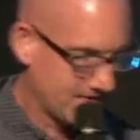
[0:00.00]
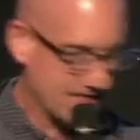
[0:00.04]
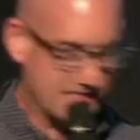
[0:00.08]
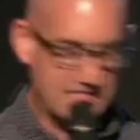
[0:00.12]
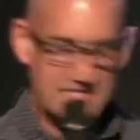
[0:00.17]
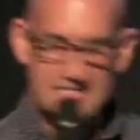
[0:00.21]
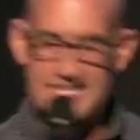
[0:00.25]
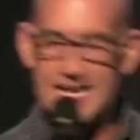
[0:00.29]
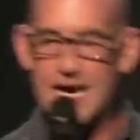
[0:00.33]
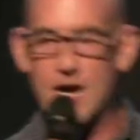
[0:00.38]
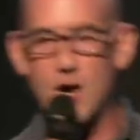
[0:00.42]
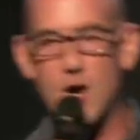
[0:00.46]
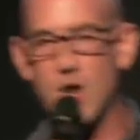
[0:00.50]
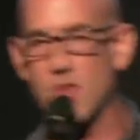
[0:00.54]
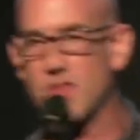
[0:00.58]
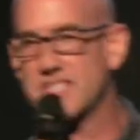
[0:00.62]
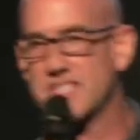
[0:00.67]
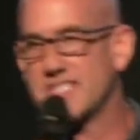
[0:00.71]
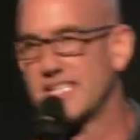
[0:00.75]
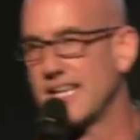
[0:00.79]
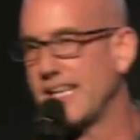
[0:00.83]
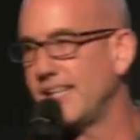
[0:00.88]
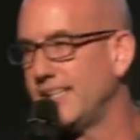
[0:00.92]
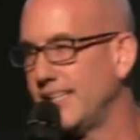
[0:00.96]
This is how all
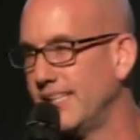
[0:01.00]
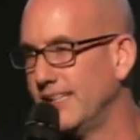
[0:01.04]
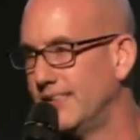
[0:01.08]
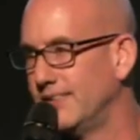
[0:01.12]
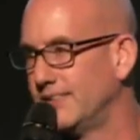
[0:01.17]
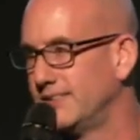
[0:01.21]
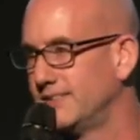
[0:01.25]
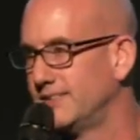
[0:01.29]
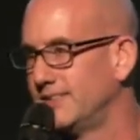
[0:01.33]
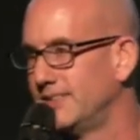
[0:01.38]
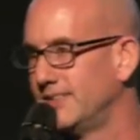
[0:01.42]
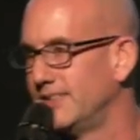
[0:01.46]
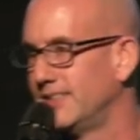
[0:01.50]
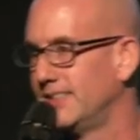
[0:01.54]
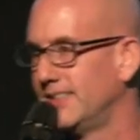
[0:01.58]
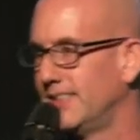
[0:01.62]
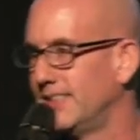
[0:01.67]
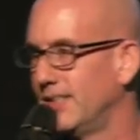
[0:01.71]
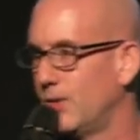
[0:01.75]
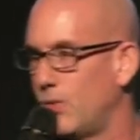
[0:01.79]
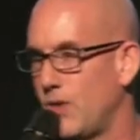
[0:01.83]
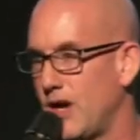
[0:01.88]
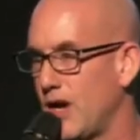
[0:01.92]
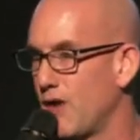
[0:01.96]
this ended.
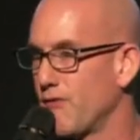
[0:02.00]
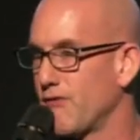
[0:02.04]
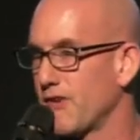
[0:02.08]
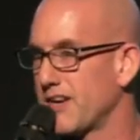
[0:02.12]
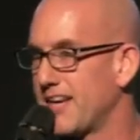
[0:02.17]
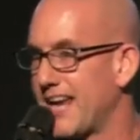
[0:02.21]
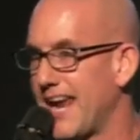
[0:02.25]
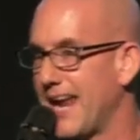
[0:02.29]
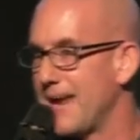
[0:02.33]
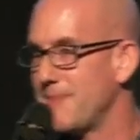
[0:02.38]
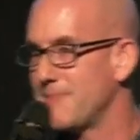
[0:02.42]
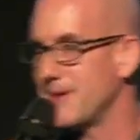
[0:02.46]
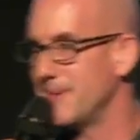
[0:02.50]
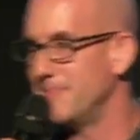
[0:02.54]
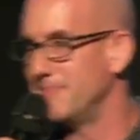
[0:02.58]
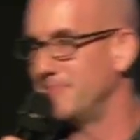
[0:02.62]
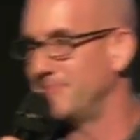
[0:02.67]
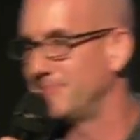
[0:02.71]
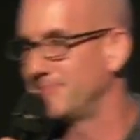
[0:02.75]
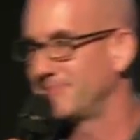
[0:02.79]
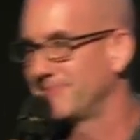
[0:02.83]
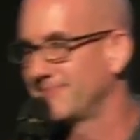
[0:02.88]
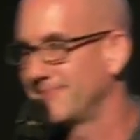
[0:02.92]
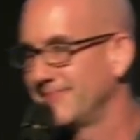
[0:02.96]
We overcame him
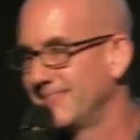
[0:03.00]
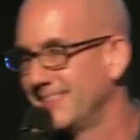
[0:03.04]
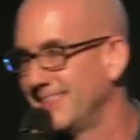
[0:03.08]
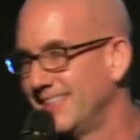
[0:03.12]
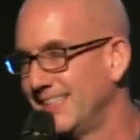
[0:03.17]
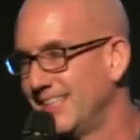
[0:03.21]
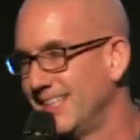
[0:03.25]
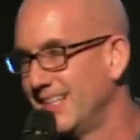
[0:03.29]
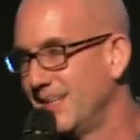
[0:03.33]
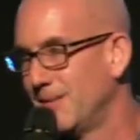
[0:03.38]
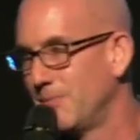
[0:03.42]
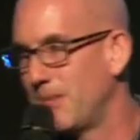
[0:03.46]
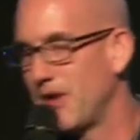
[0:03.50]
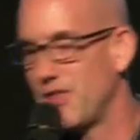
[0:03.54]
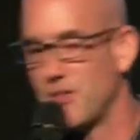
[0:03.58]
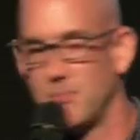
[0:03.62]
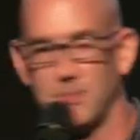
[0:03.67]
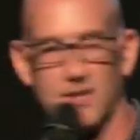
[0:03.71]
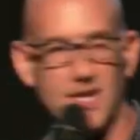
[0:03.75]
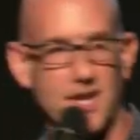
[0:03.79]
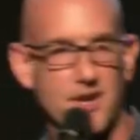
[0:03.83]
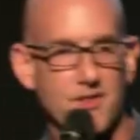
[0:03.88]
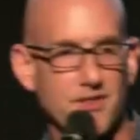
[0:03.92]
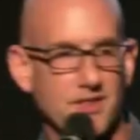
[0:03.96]
by the
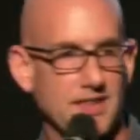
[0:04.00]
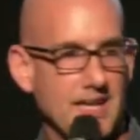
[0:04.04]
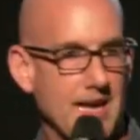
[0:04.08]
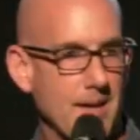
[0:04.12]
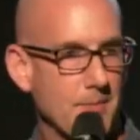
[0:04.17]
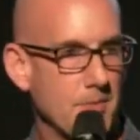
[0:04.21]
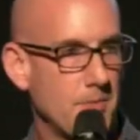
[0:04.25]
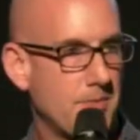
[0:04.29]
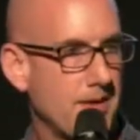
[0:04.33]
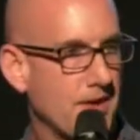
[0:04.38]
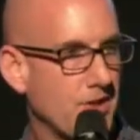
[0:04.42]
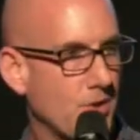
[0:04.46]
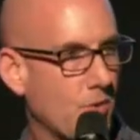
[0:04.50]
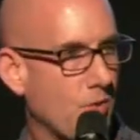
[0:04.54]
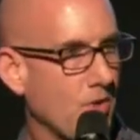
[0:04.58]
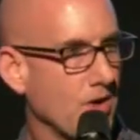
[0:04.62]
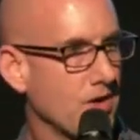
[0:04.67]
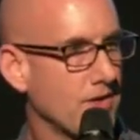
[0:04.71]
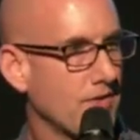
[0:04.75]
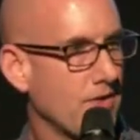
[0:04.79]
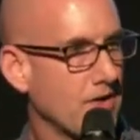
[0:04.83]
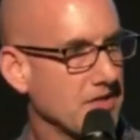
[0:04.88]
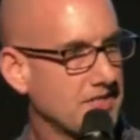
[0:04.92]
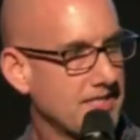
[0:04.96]
blood of the Lamb and by the
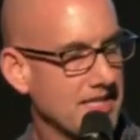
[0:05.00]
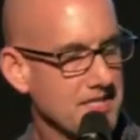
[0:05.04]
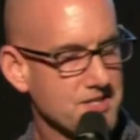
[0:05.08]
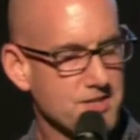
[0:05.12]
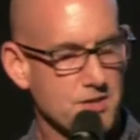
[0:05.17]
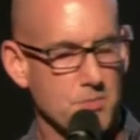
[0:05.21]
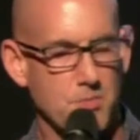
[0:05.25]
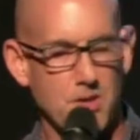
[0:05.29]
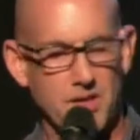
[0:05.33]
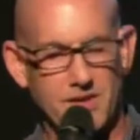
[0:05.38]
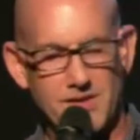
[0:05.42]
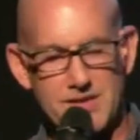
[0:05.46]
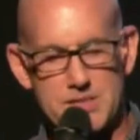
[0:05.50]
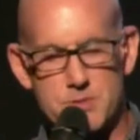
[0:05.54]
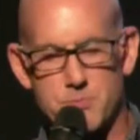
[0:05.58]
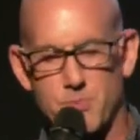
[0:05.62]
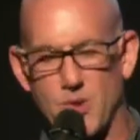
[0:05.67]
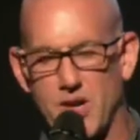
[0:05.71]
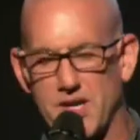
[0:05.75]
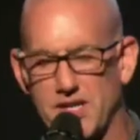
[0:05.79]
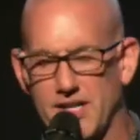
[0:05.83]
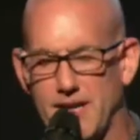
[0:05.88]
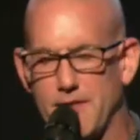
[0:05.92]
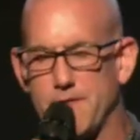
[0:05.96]
word of our testimony. Let's
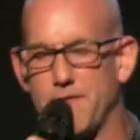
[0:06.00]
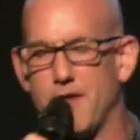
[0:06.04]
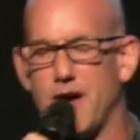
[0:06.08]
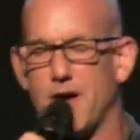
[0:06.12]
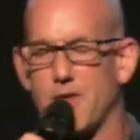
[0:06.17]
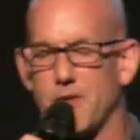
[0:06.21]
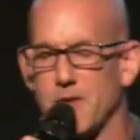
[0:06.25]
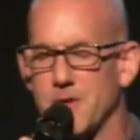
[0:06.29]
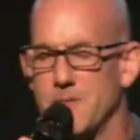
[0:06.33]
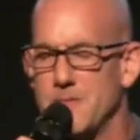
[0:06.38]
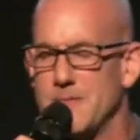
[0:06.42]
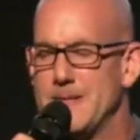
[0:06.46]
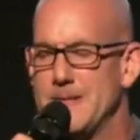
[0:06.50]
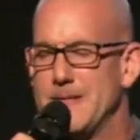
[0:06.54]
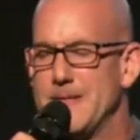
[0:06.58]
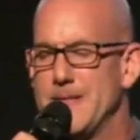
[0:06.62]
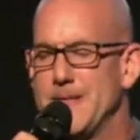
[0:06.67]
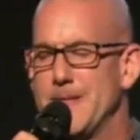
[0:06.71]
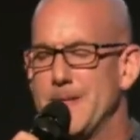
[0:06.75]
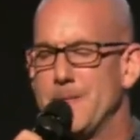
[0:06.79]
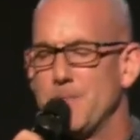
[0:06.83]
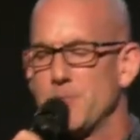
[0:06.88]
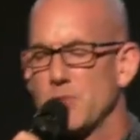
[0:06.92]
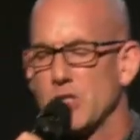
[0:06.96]
pray today, Father.
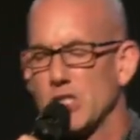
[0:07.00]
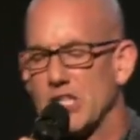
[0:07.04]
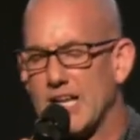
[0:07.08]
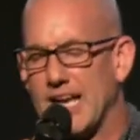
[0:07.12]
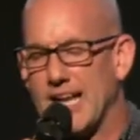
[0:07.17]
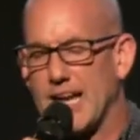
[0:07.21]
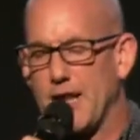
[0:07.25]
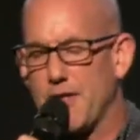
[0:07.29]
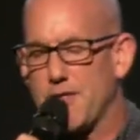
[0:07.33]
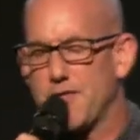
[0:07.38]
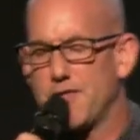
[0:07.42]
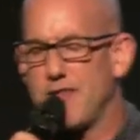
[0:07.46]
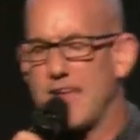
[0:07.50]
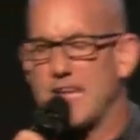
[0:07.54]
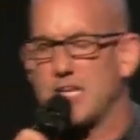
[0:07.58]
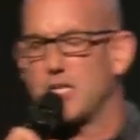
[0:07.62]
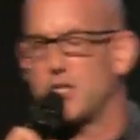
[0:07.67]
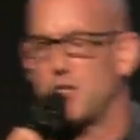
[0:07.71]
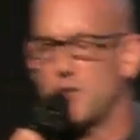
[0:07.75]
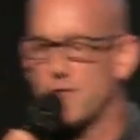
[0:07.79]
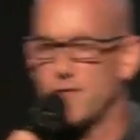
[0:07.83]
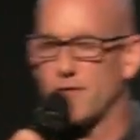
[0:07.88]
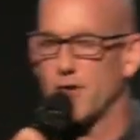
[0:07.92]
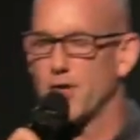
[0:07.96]
God, I
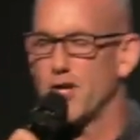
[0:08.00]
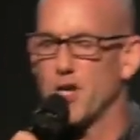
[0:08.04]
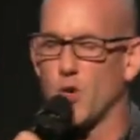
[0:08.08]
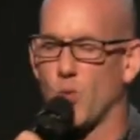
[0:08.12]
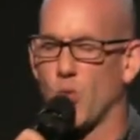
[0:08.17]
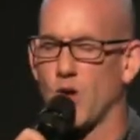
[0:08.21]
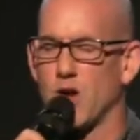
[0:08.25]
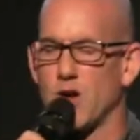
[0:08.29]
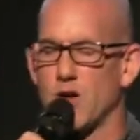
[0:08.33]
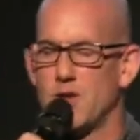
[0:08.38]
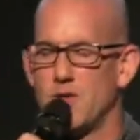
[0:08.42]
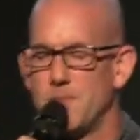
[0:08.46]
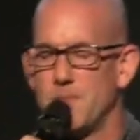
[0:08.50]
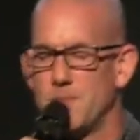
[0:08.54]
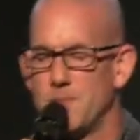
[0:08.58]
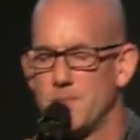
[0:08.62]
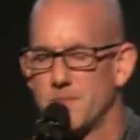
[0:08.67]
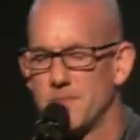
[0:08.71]
thank you for your word.